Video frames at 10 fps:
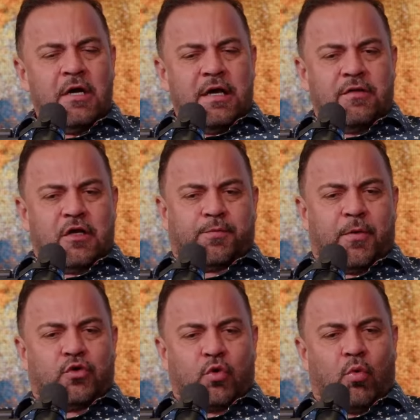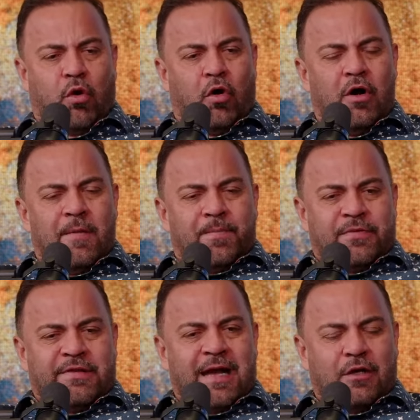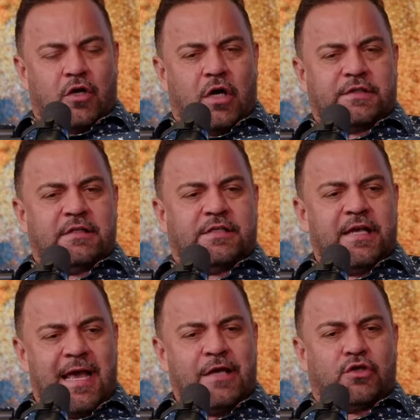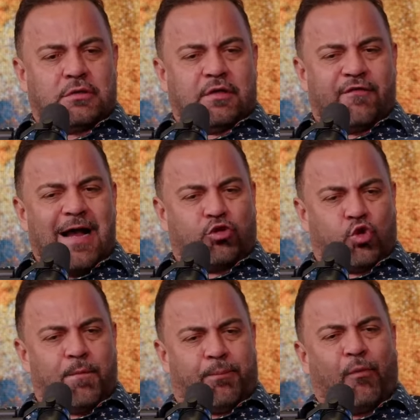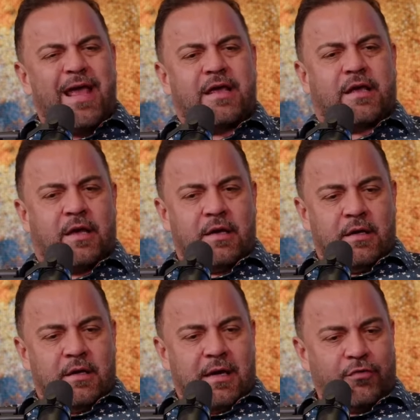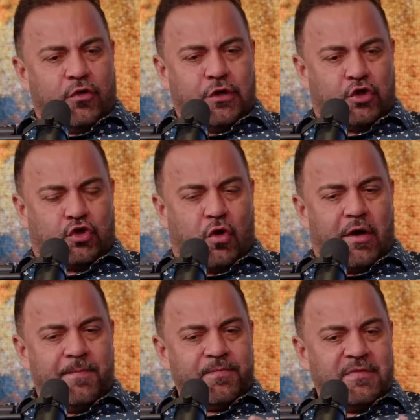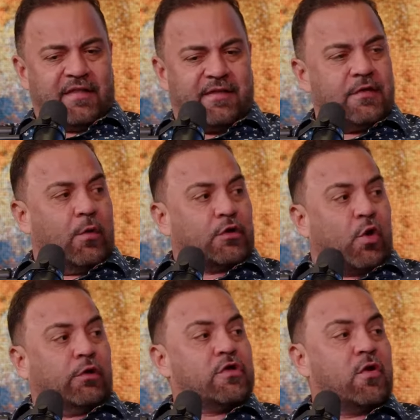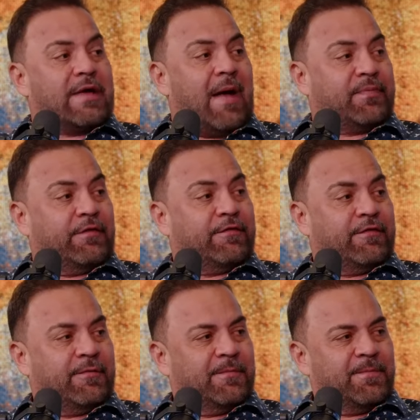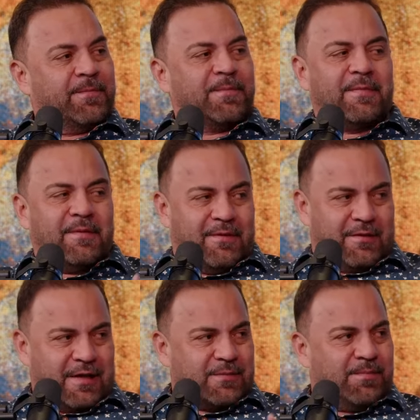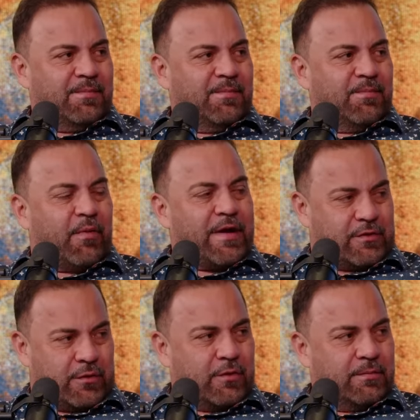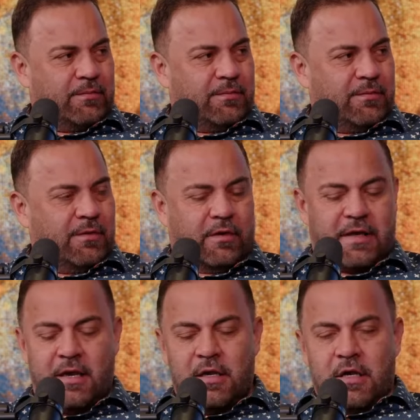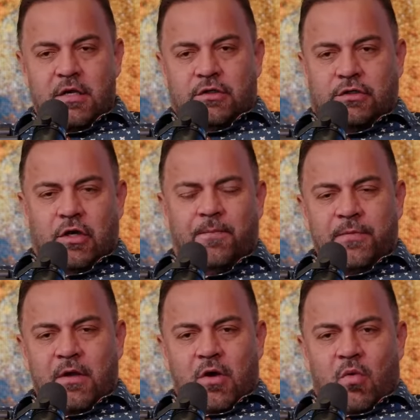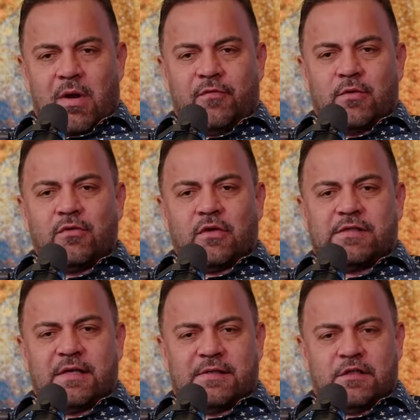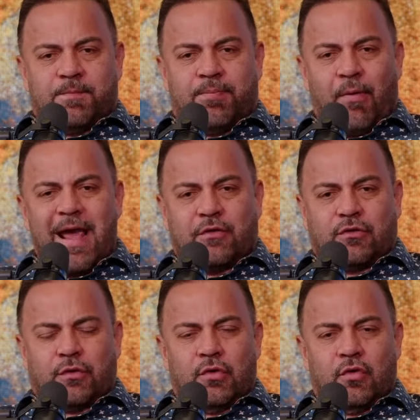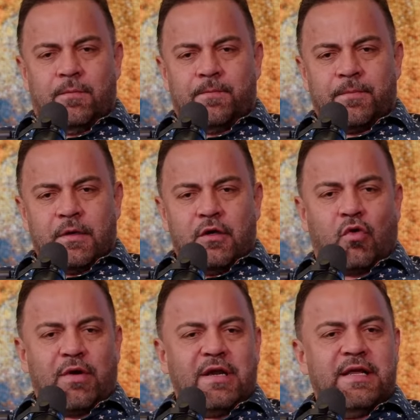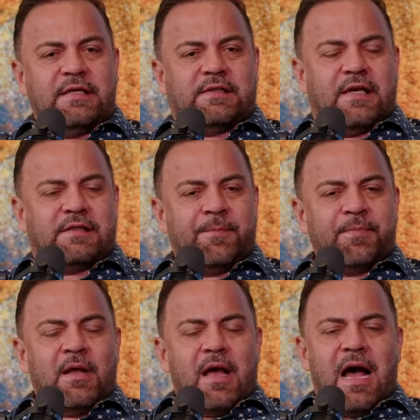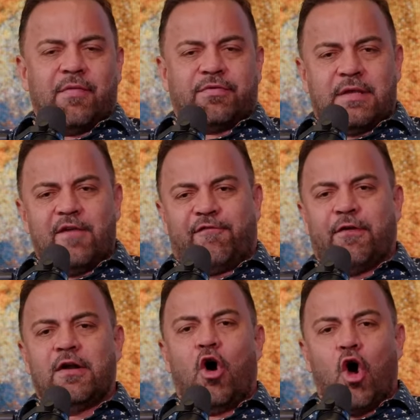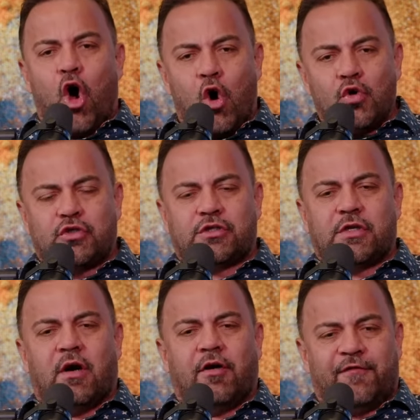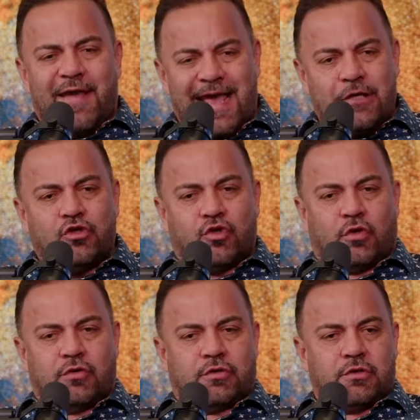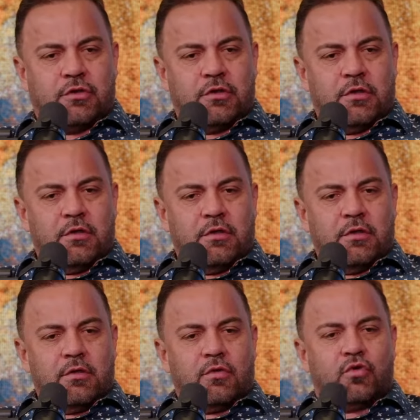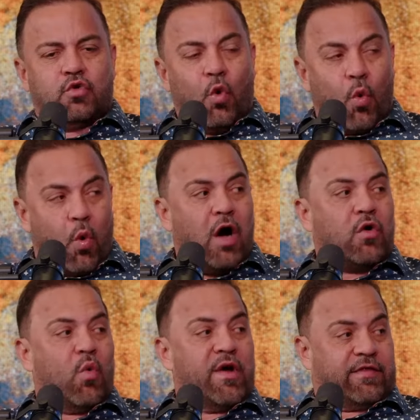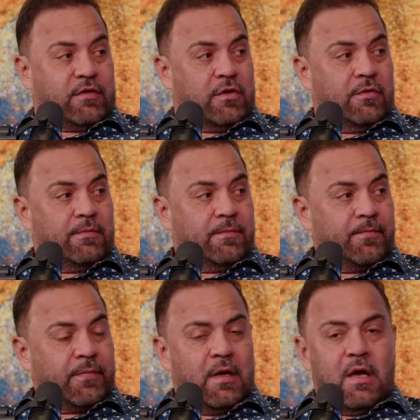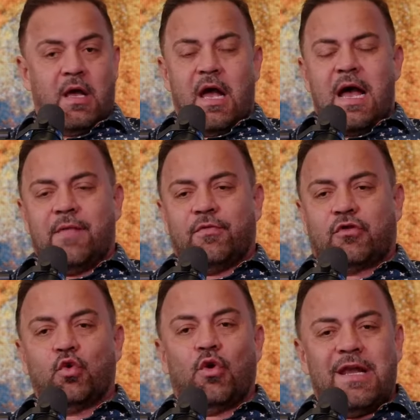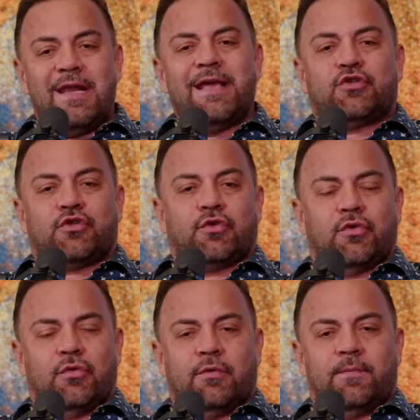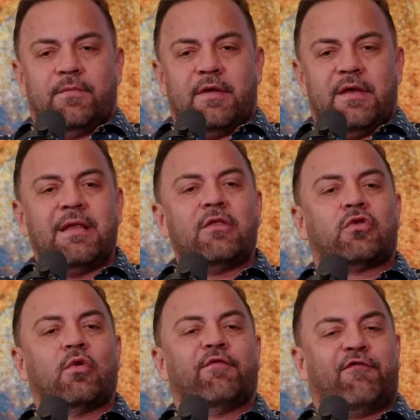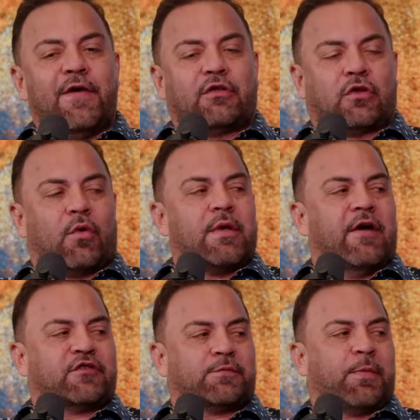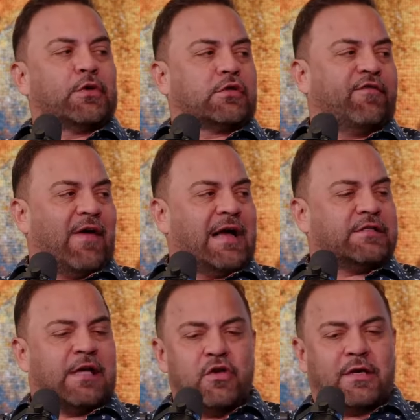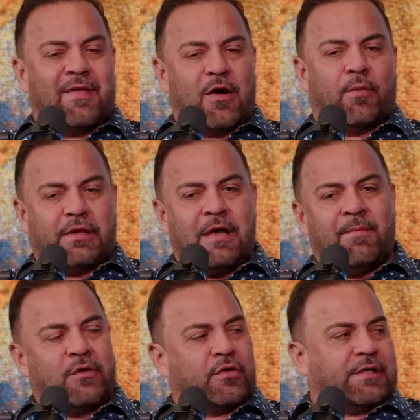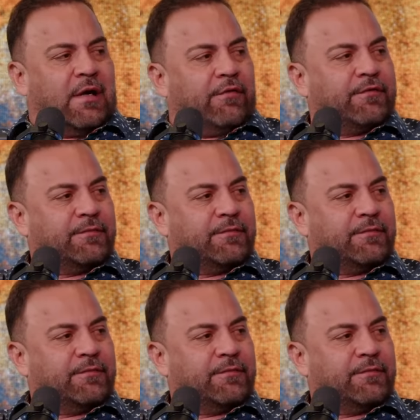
in the spiritual world that causes the angels of God to break and to destroy the thing that was holding you captive. That's breakthrough. Hmm. Okay? So, what I'm trying to say is this breakthrough releases a different host of angels to walk with you and to lead you into victory of spiritual fights that you cannot obtain by yourself.